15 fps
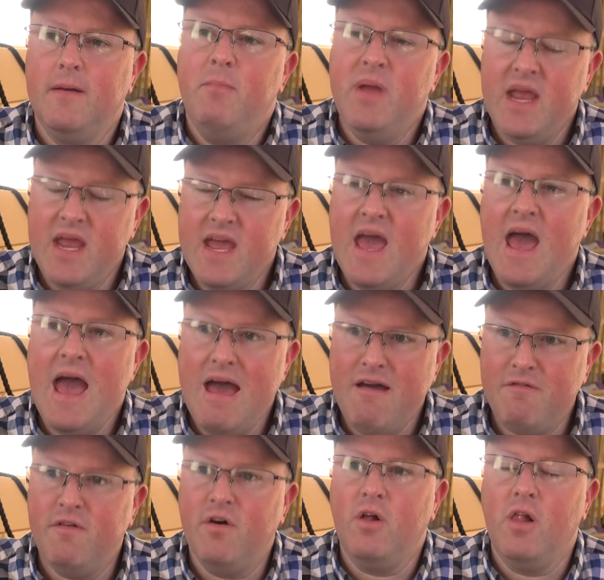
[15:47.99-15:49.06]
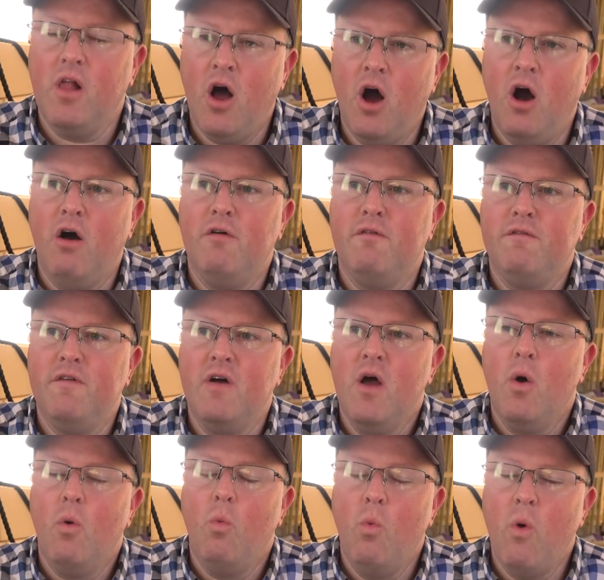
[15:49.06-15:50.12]
Be careful of
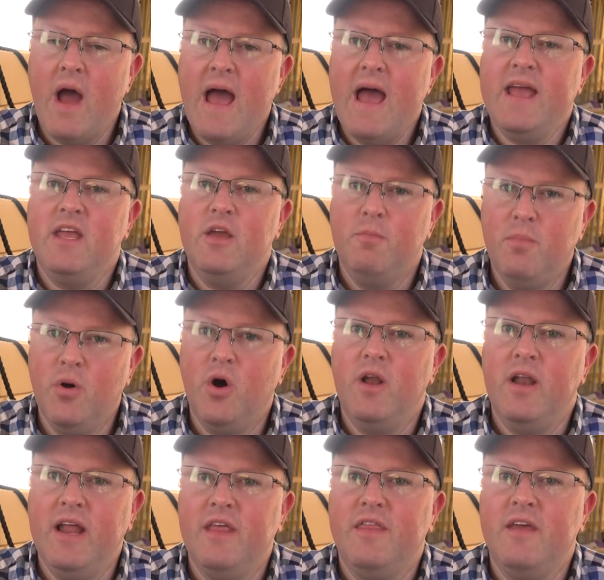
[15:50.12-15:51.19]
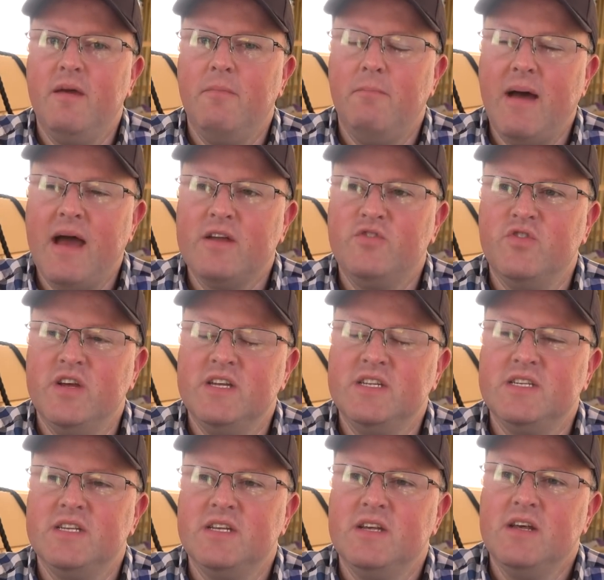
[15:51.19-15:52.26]
where you put lithium
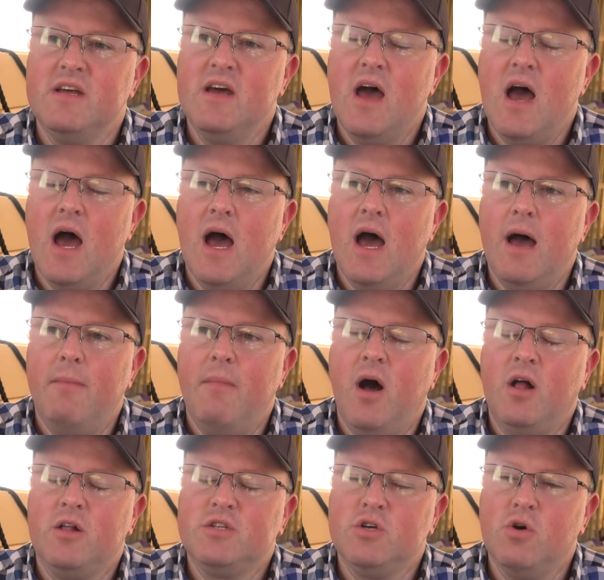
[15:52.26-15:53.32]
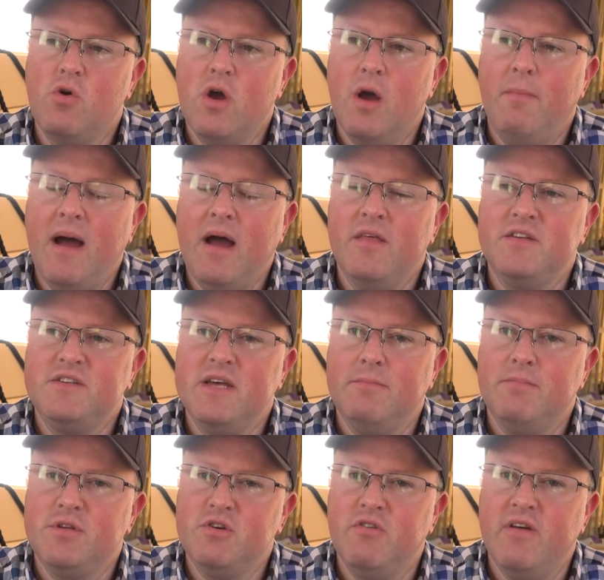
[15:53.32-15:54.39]
batteries um, I'll talk about the
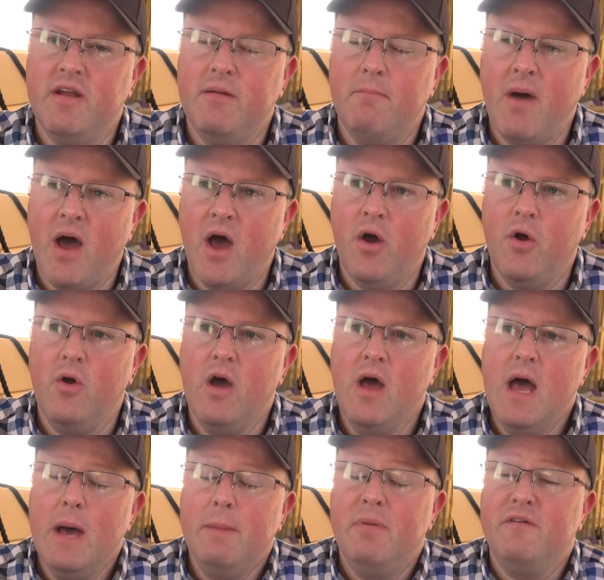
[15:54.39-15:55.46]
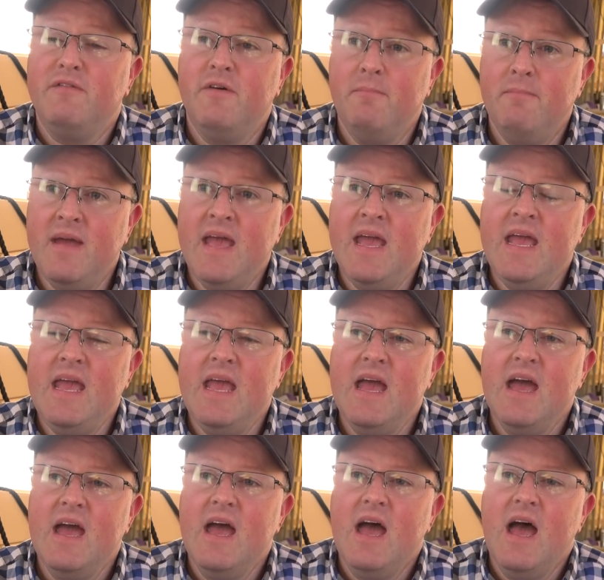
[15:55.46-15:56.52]
temperature in a mo, but for me,
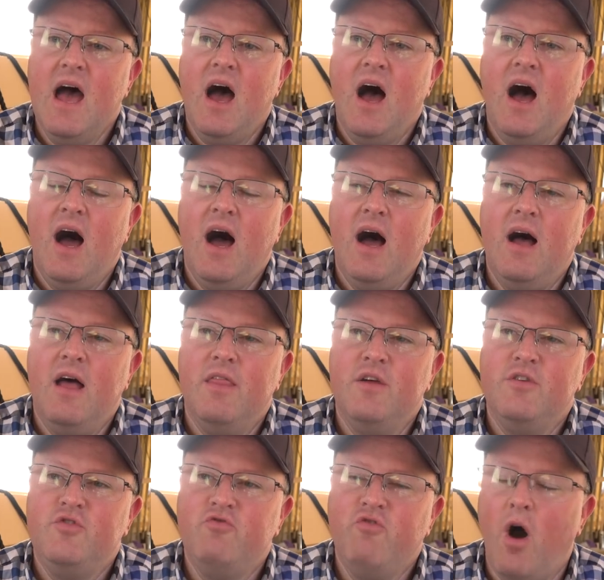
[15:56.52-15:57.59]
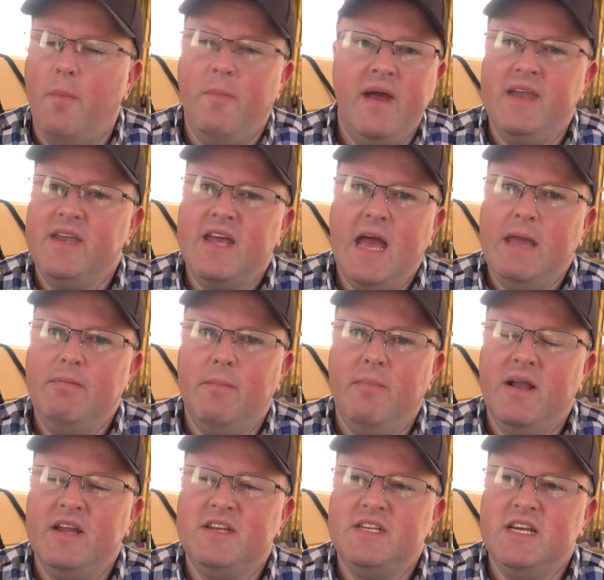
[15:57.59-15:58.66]
uh, the drop-in
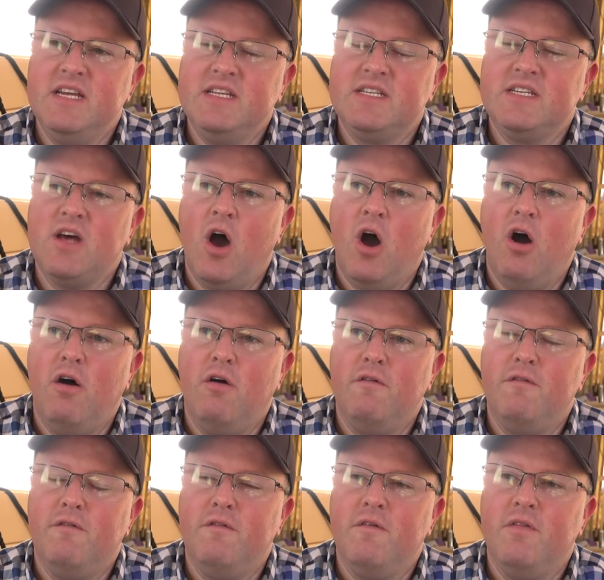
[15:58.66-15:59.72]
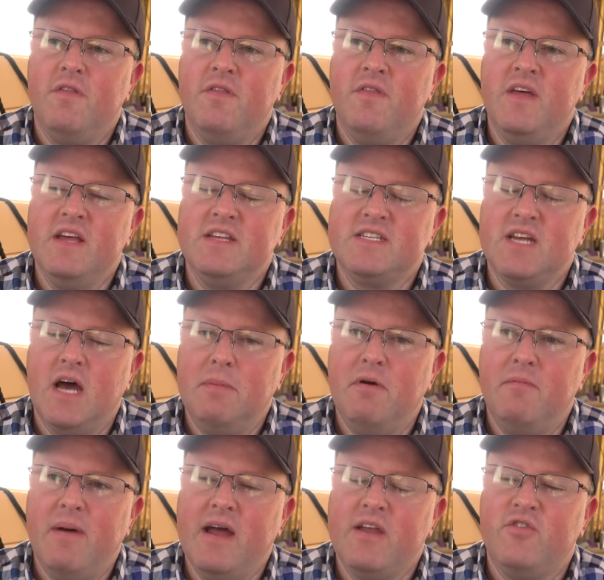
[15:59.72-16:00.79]
capabilities of this type
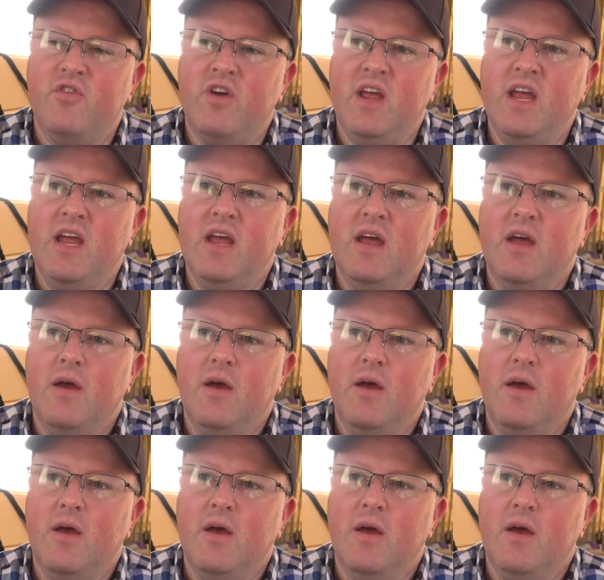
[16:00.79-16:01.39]
of battery